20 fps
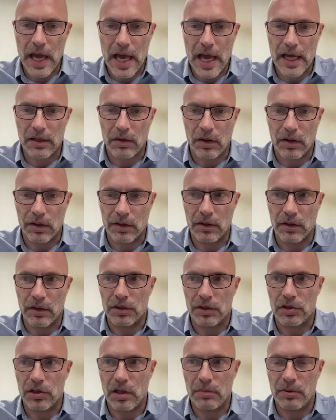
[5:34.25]
add-on
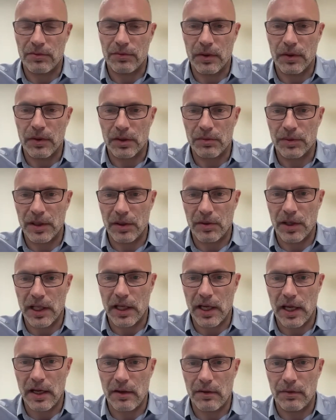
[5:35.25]
on top of what we already
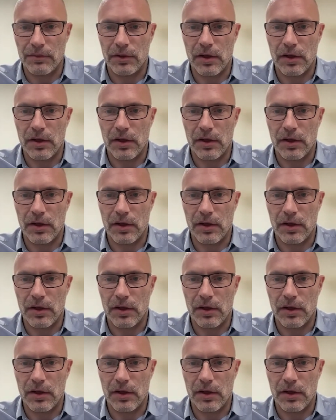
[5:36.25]
have.